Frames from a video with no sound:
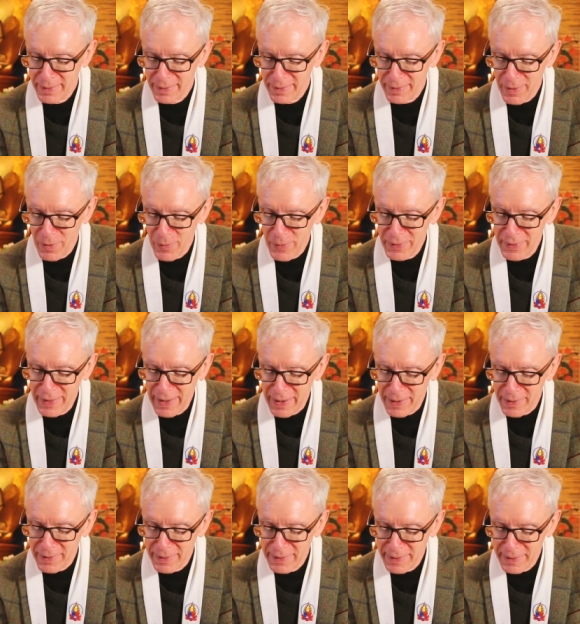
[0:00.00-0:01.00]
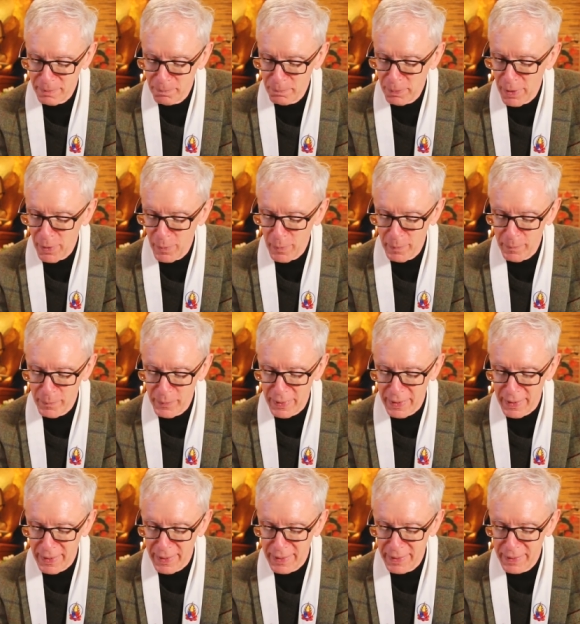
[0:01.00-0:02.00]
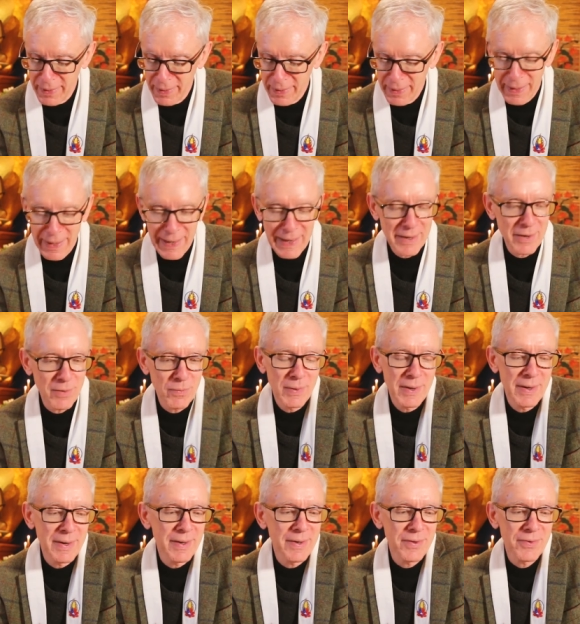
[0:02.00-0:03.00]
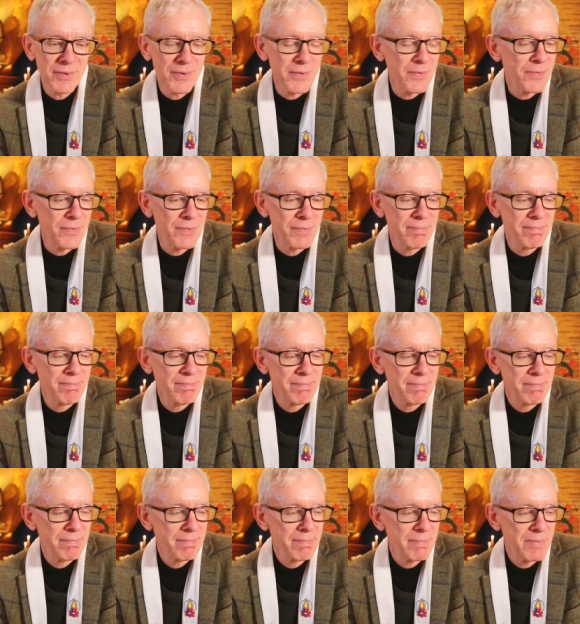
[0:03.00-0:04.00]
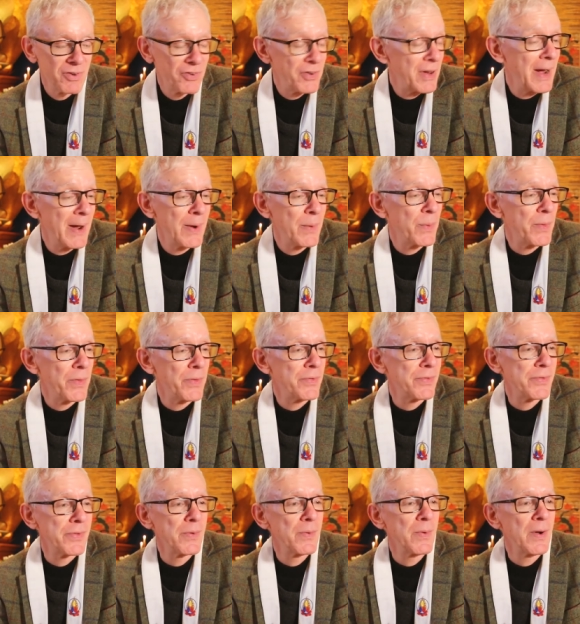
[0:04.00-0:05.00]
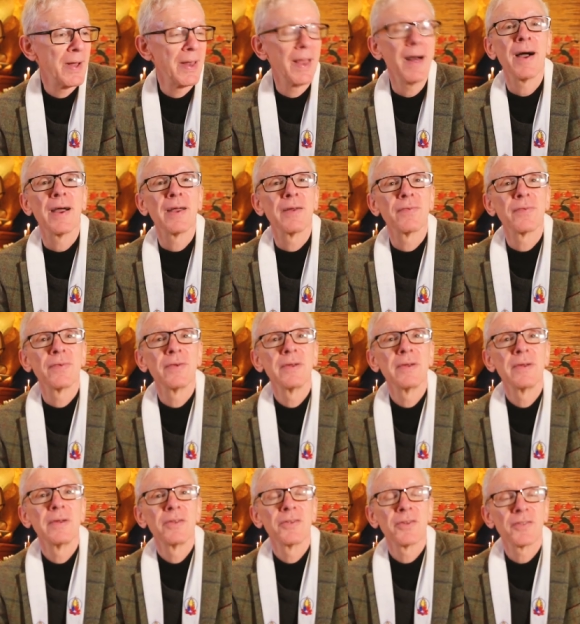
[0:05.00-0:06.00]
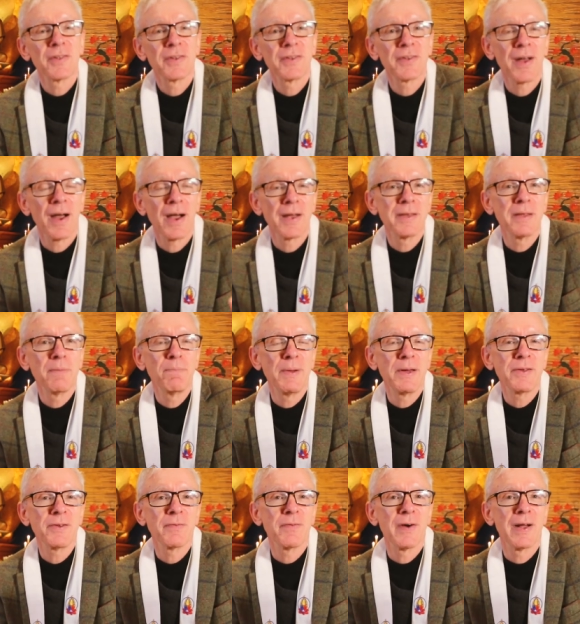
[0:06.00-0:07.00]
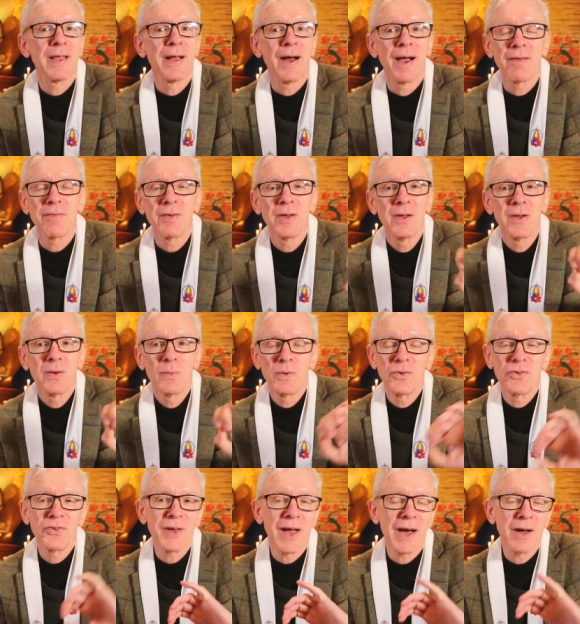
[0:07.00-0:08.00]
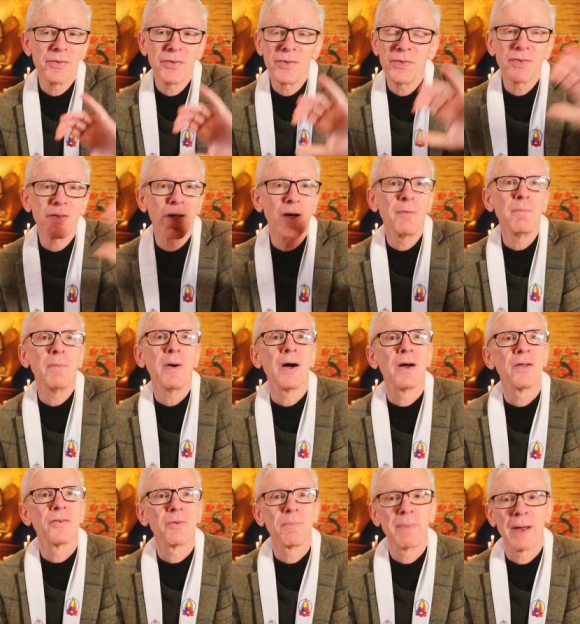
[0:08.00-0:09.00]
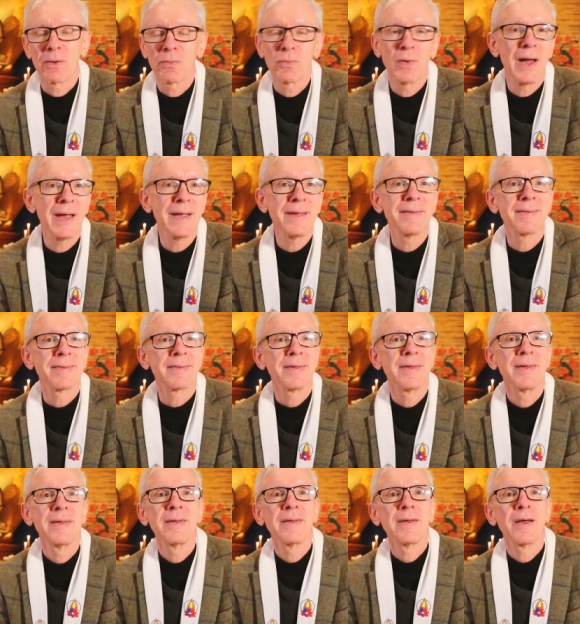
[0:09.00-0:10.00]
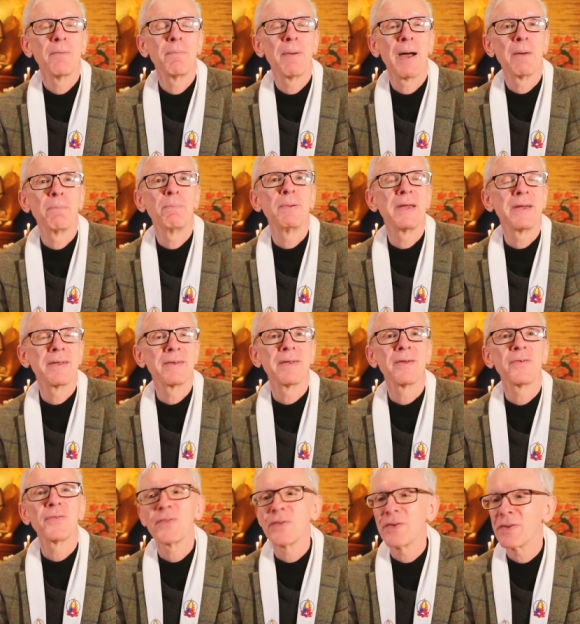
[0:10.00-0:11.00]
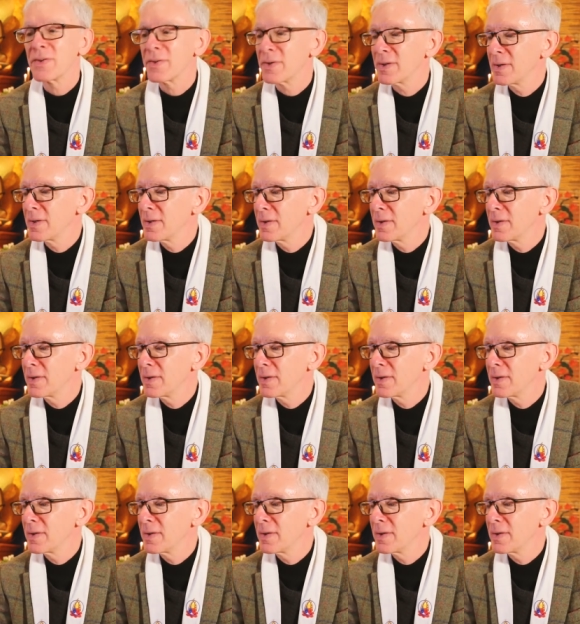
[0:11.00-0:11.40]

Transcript: So in that little poem there, Hannah really sort of shares with you her life, just a tiny bit of her life, which tells you so much about race, about being different,